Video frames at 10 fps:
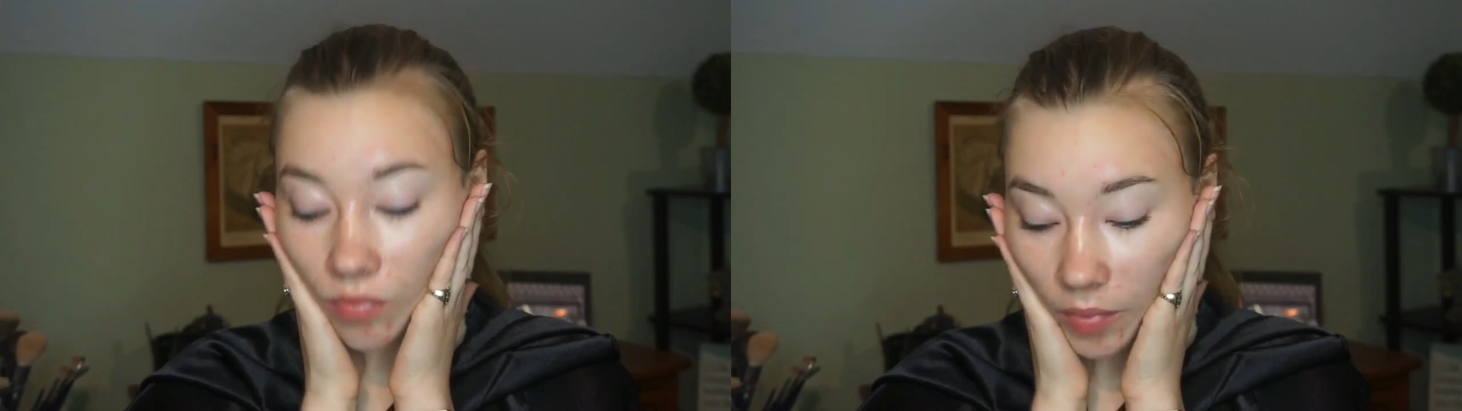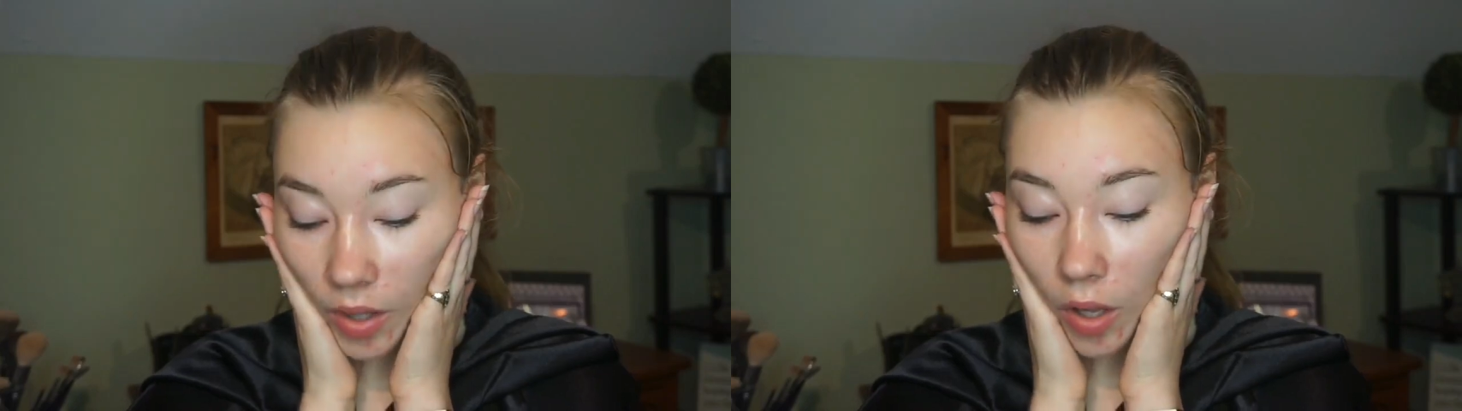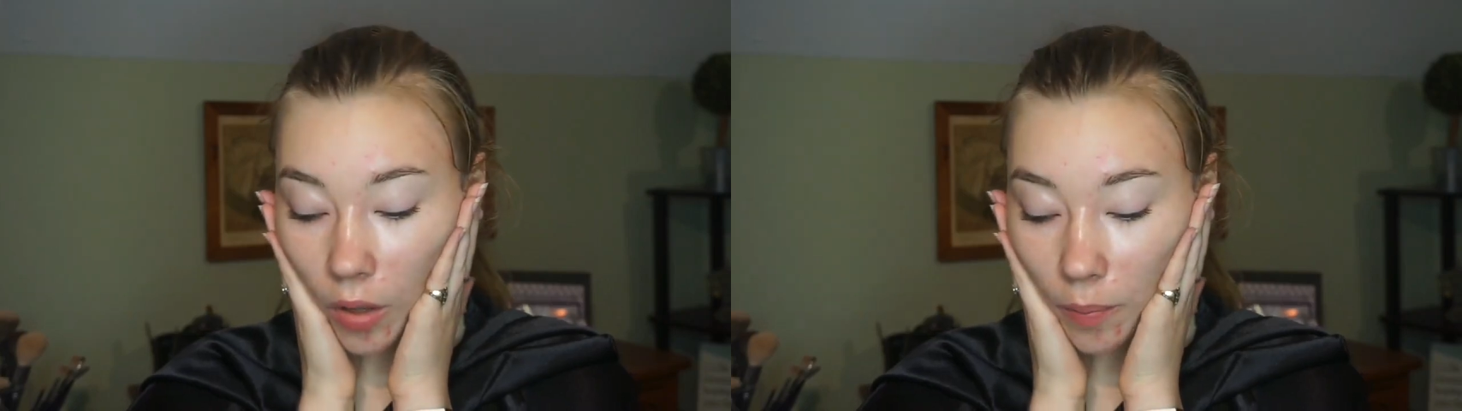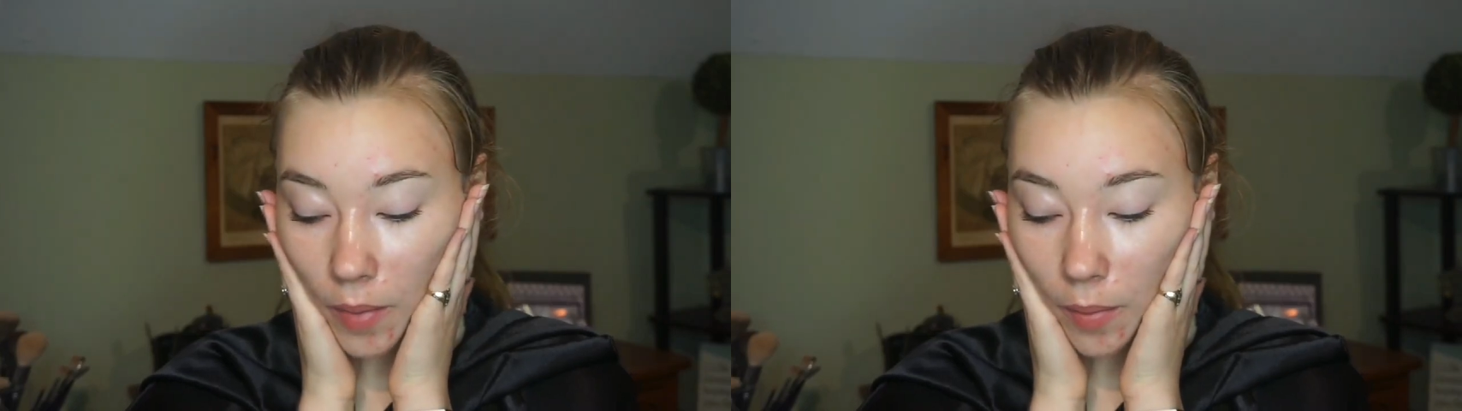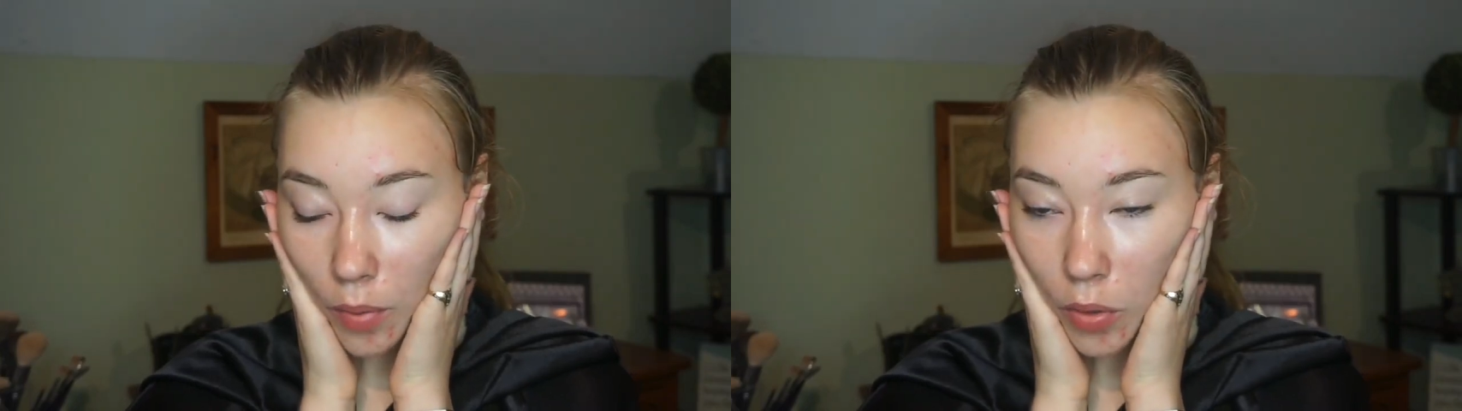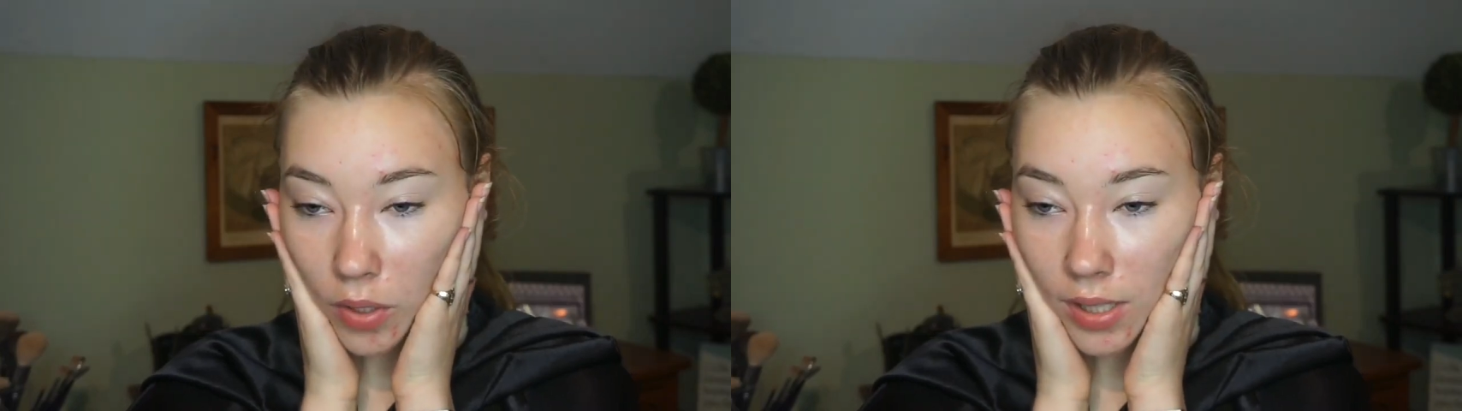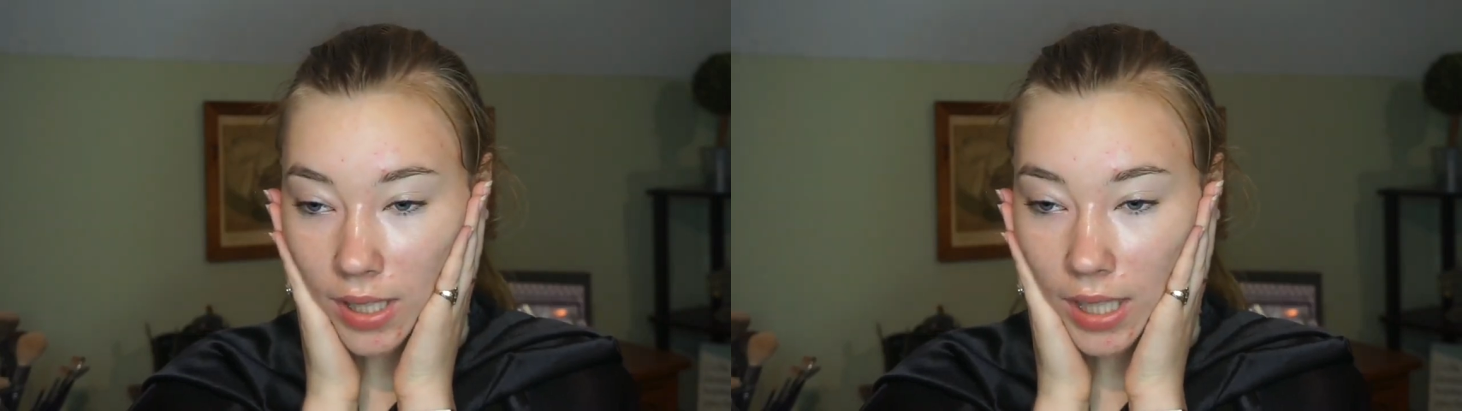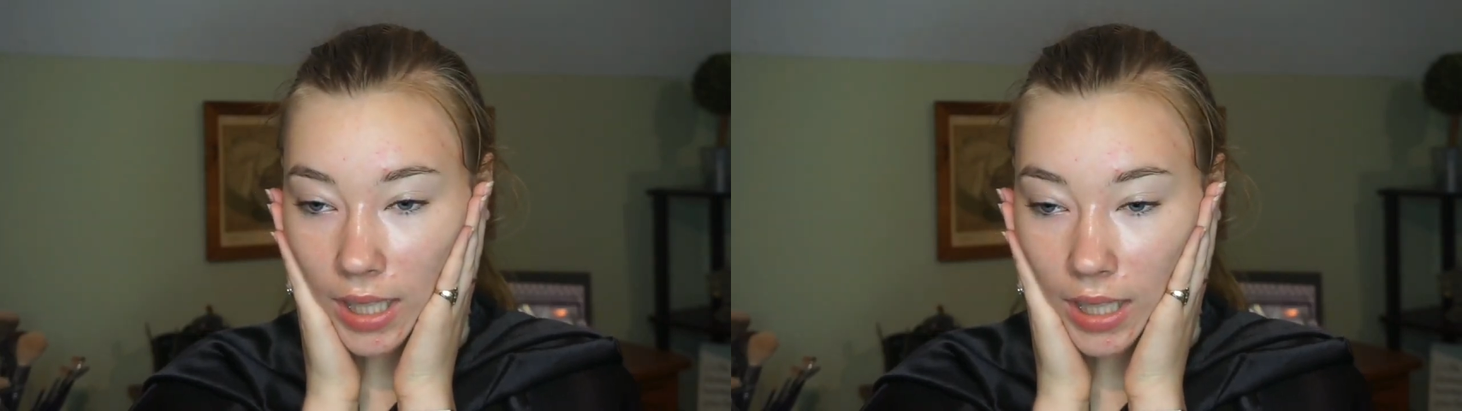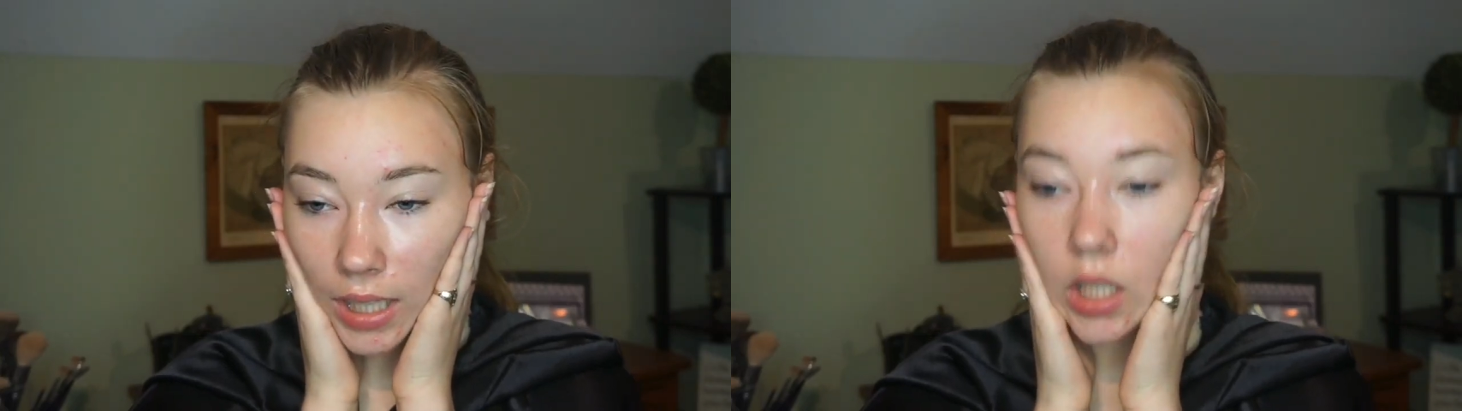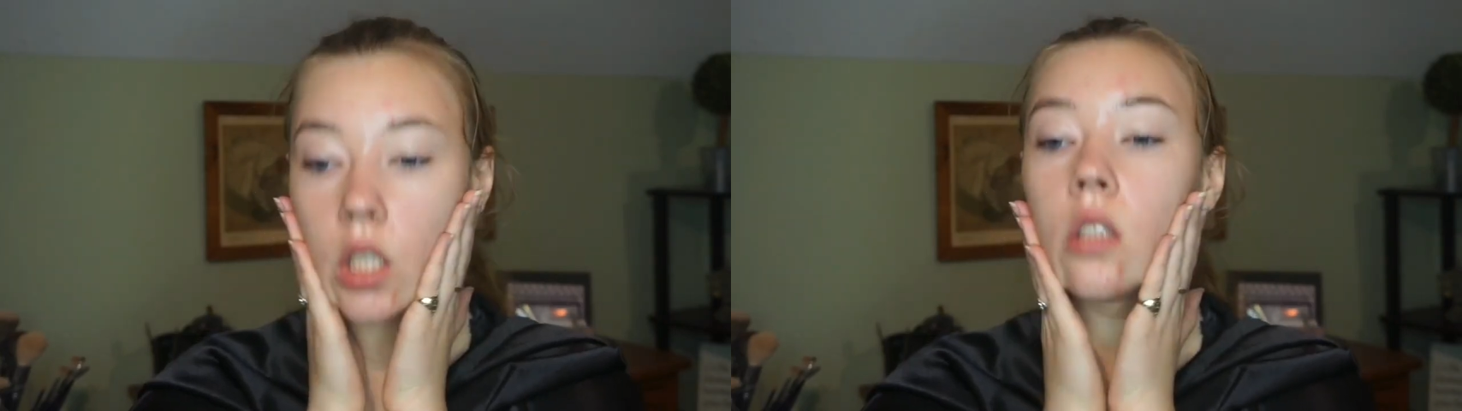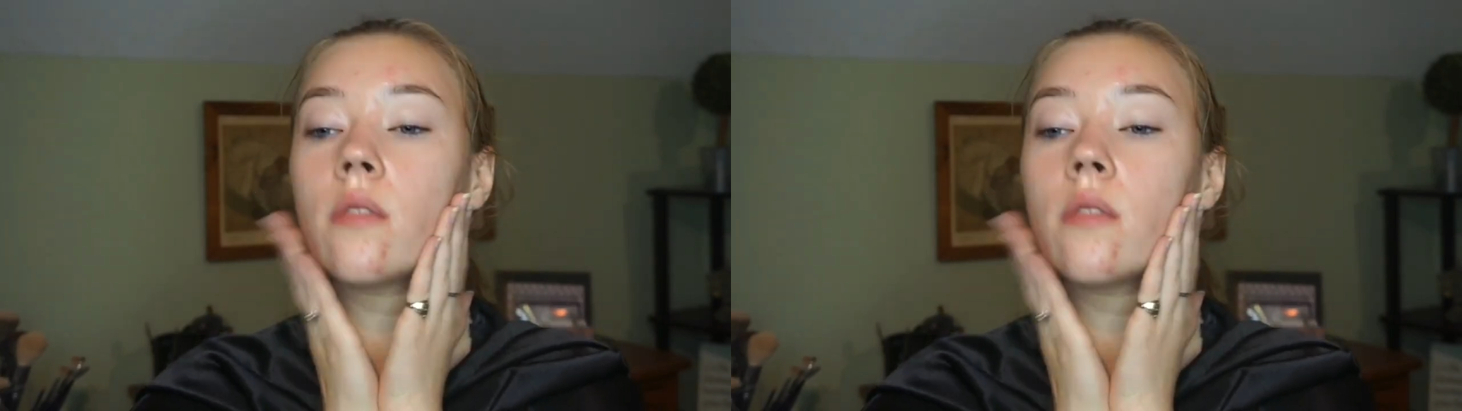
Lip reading: Oh, my poor skin.